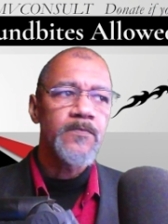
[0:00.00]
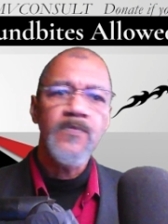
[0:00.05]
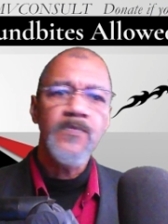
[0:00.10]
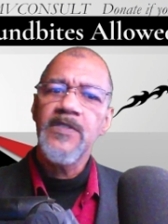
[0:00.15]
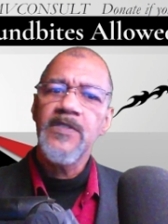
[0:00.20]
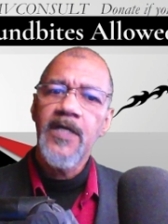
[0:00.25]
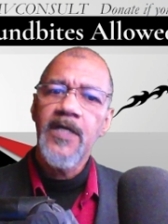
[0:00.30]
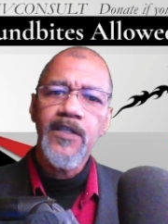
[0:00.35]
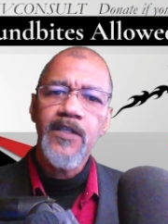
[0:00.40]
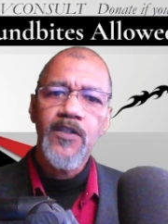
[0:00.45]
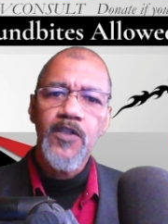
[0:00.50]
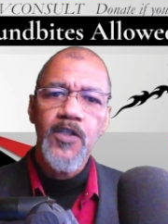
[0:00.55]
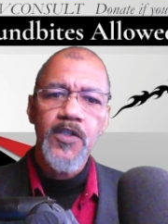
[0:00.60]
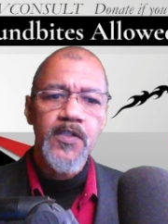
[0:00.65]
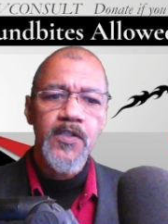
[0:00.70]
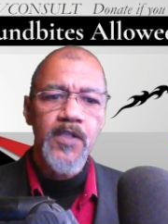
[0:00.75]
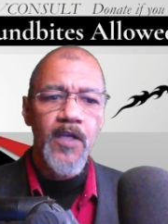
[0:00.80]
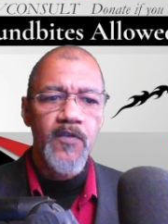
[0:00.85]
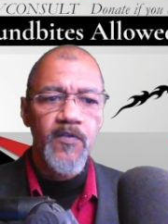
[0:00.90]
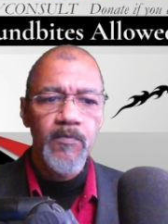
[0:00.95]
It just
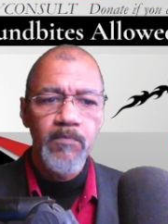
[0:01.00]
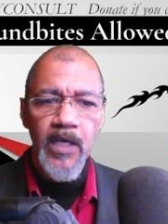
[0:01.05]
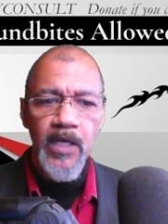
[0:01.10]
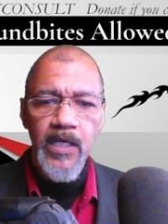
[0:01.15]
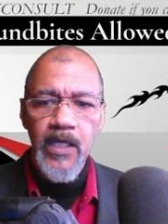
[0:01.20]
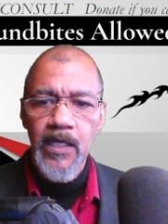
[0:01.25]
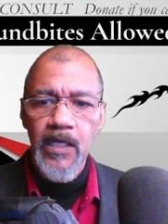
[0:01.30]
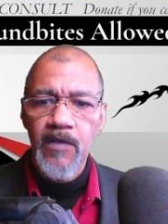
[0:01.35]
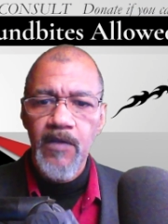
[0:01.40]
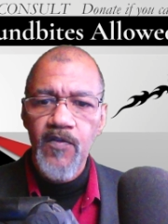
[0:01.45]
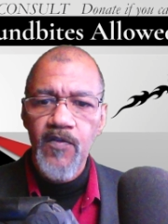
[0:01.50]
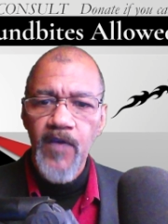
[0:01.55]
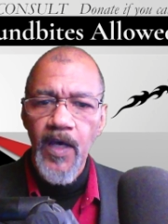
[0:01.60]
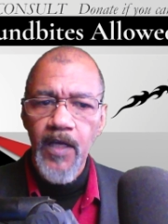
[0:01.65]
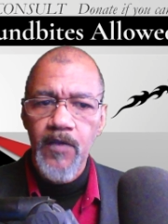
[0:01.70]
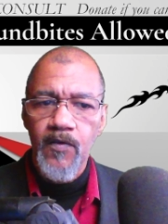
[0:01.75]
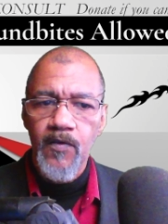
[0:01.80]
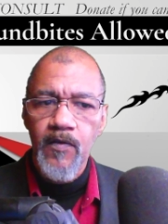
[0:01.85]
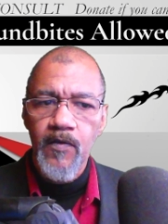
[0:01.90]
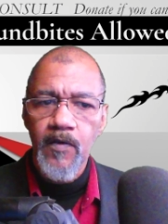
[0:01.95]
doesn't make any
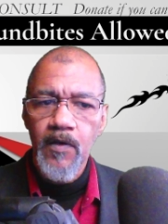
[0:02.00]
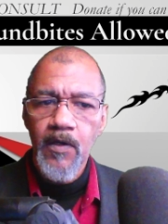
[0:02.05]
sense.